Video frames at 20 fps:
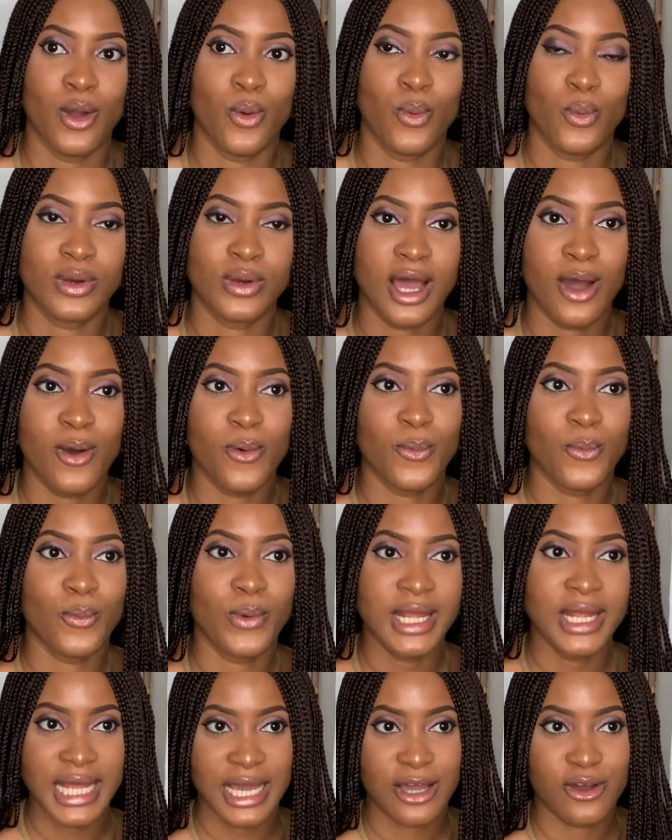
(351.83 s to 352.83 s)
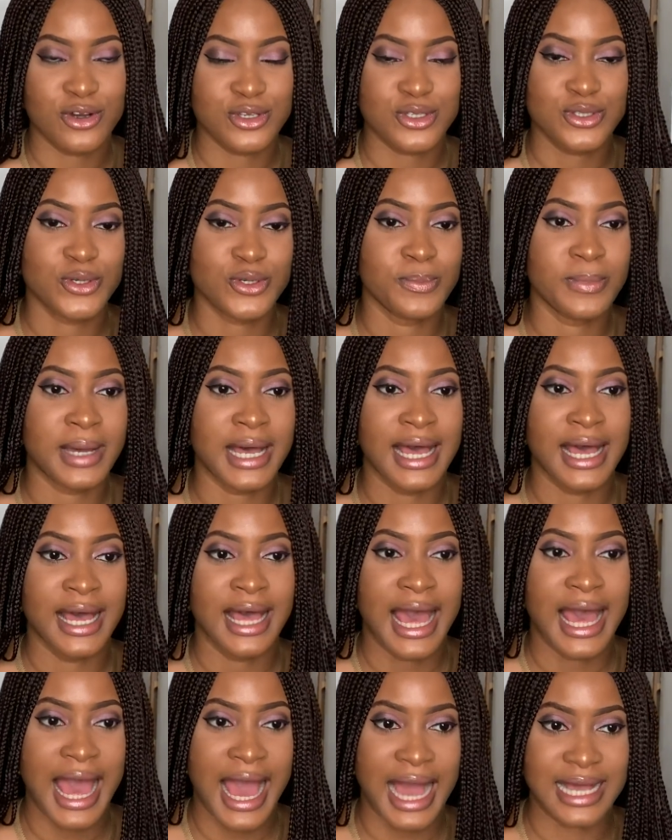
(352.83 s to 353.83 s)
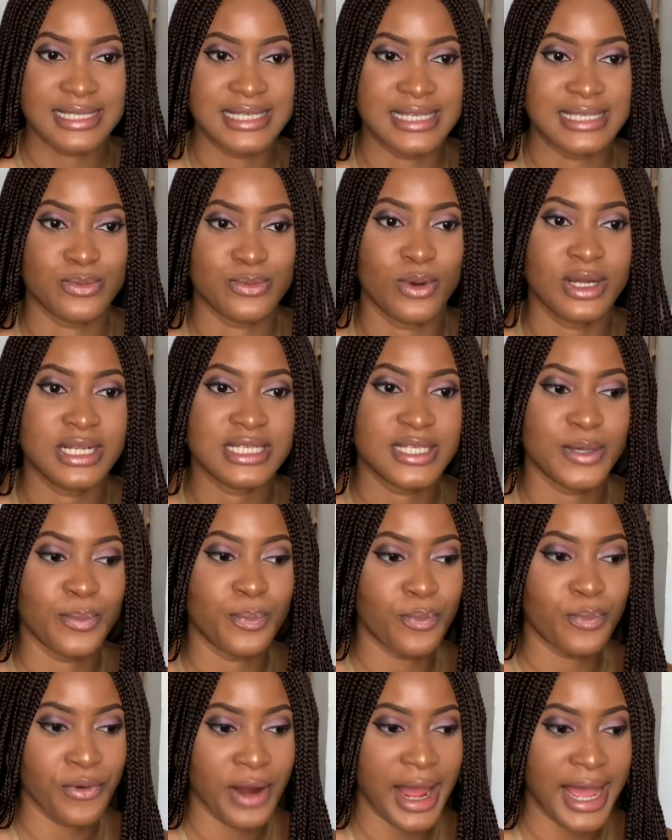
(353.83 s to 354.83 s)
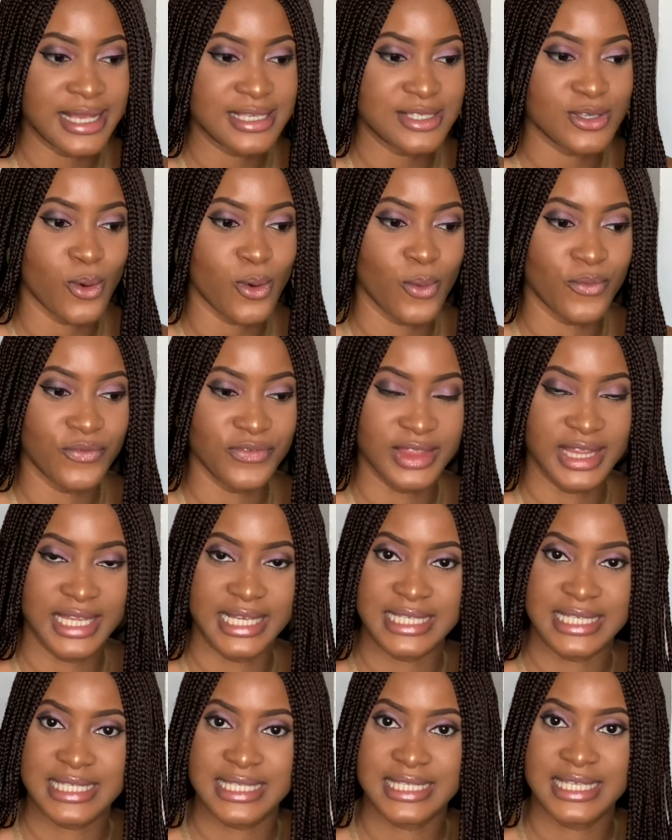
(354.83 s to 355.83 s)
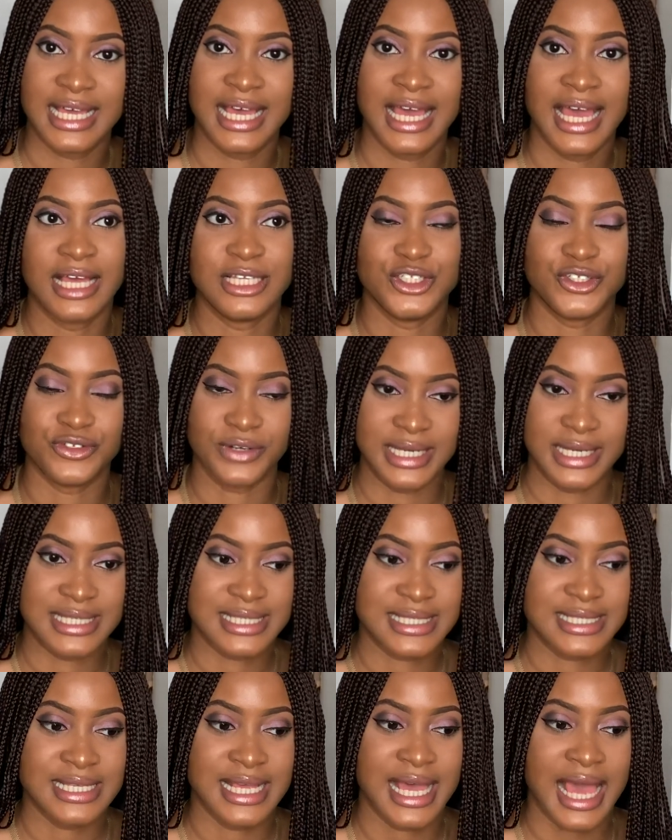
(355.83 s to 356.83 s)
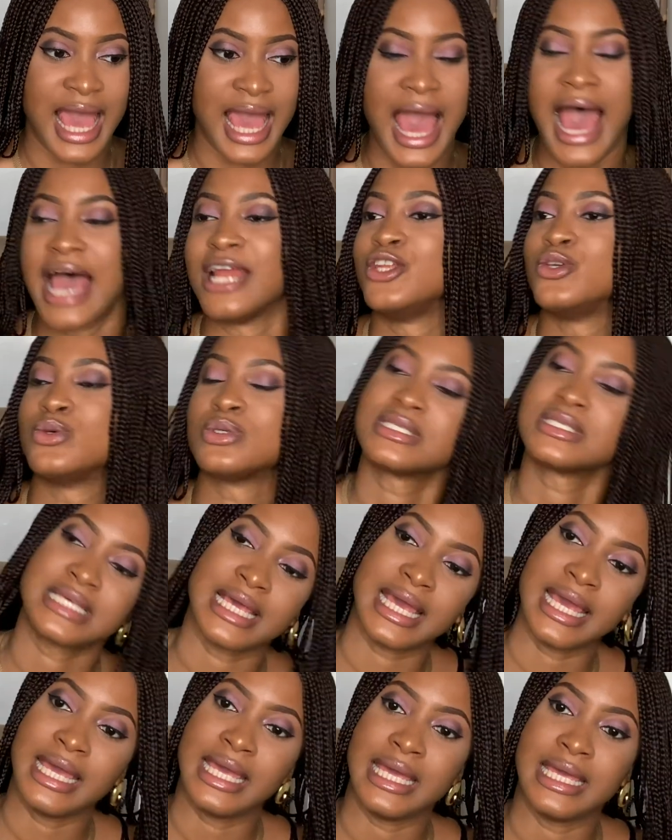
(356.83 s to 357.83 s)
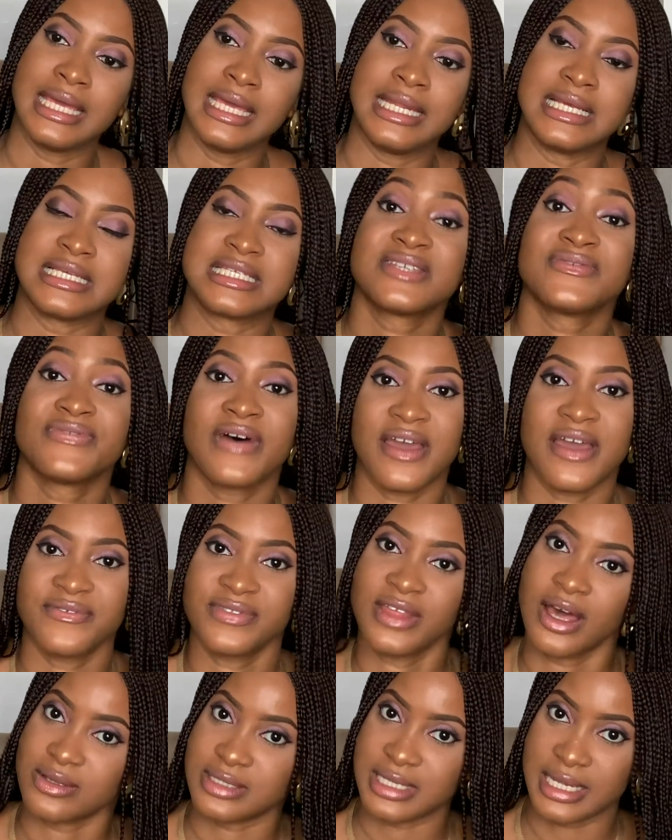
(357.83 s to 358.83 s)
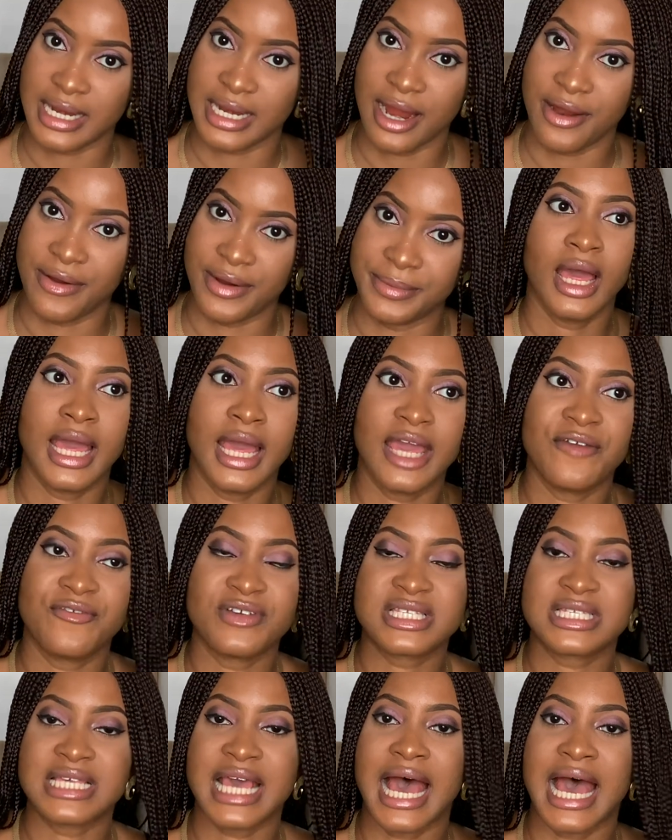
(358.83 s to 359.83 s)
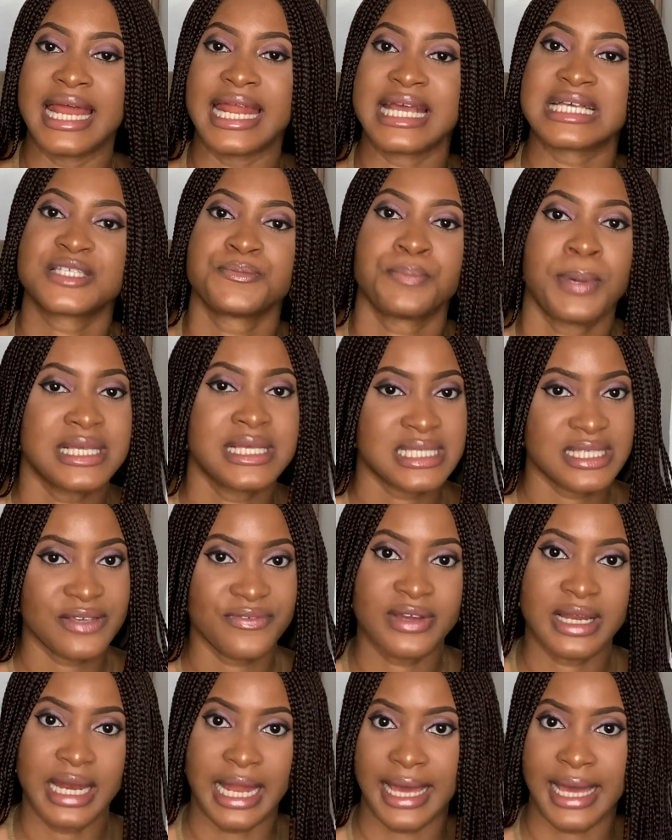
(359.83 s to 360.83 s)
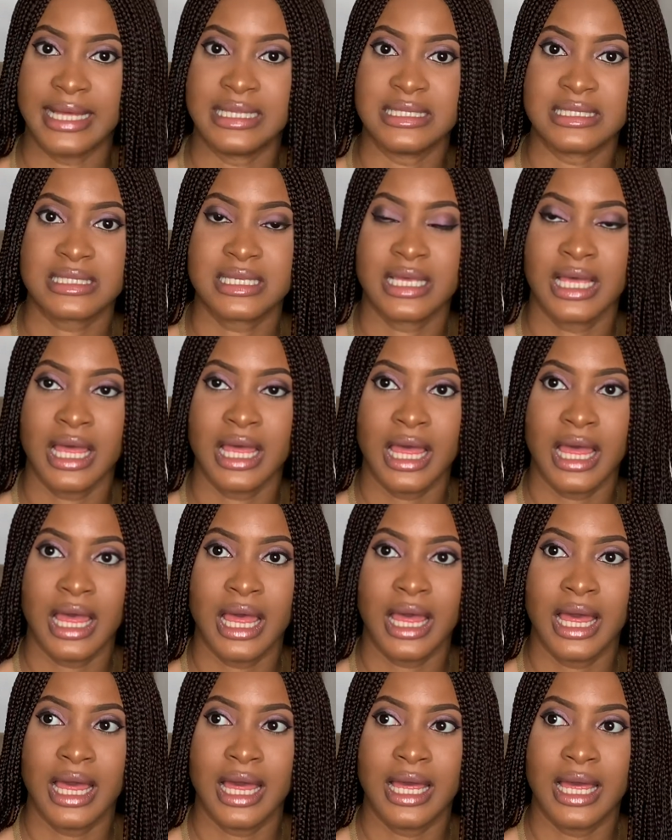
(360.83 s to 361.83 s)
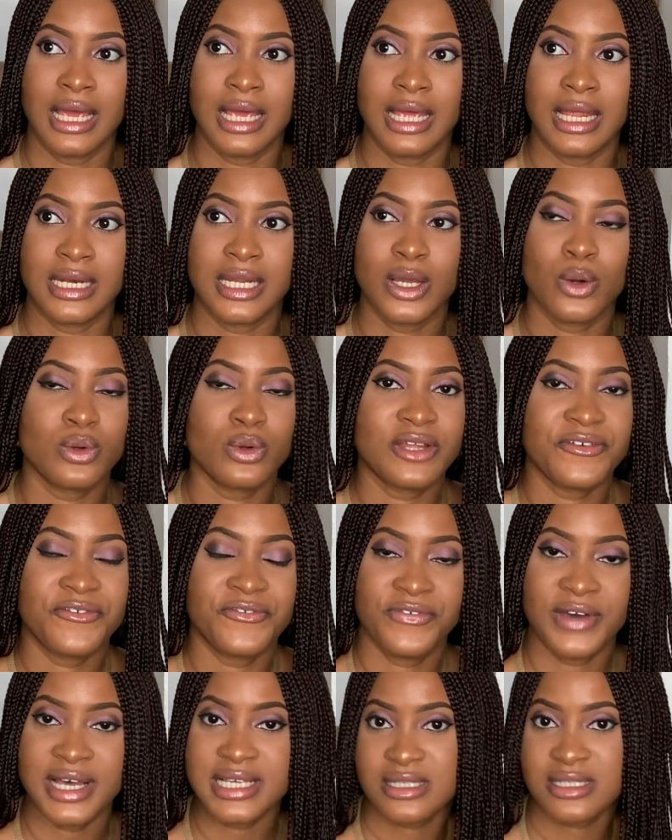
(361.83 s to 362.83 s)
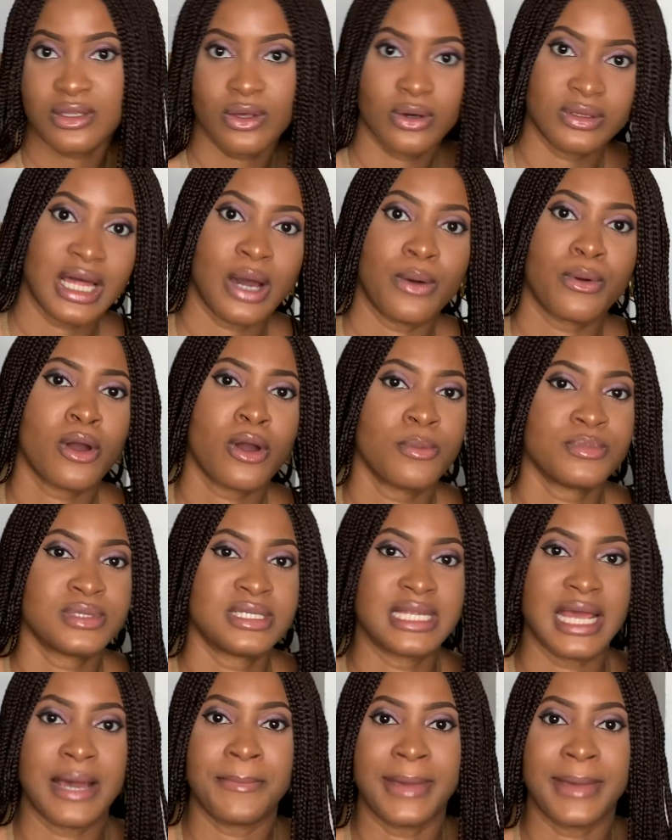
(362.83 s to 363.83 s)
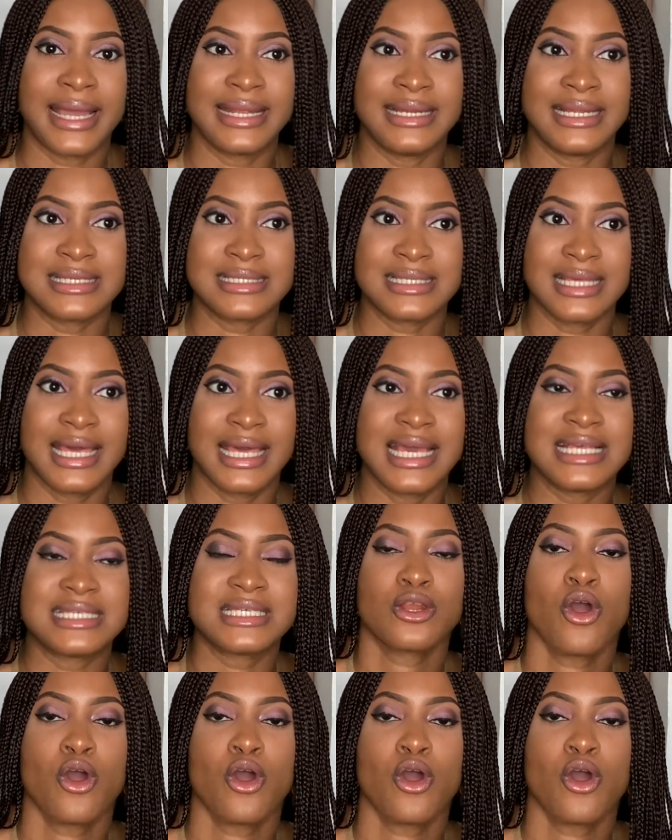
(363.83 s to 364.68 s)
Now, when a customer asks, what is the price of this dress? And you say it is 5,000 naira. If it's an expensive client, the first thought that will come to their mind is it